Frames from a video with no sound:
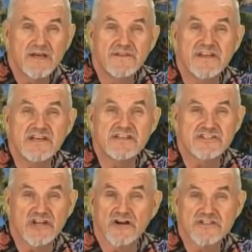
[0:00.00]

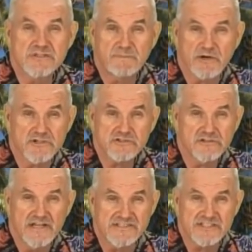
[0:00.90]
these young
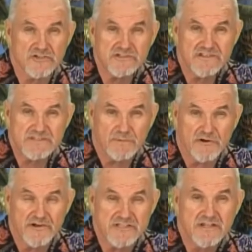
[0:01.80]
spiritual and social
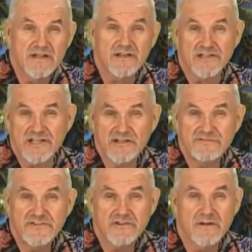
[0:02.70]
explorers lived,